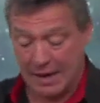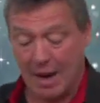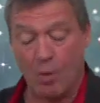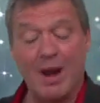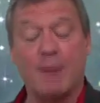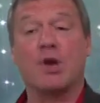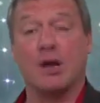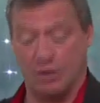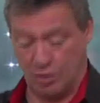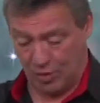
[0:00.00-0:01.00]
Now what I'm
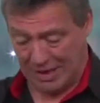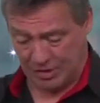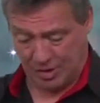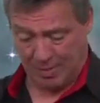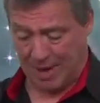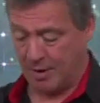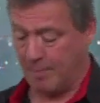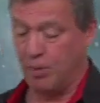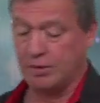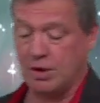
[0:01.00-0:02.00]
going to do, really simple, I'm
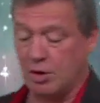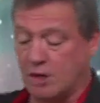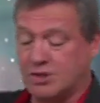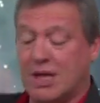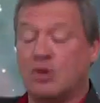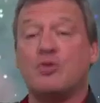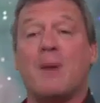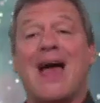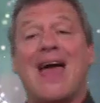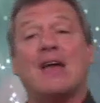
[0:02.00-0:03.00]
going to put the knots into
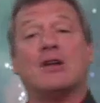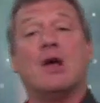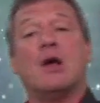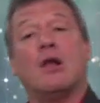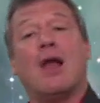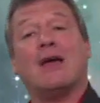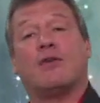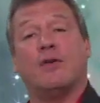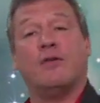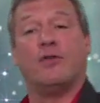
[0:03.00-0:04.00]
my hand
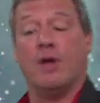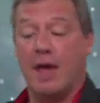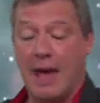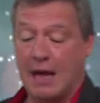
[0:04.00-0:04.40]
like this,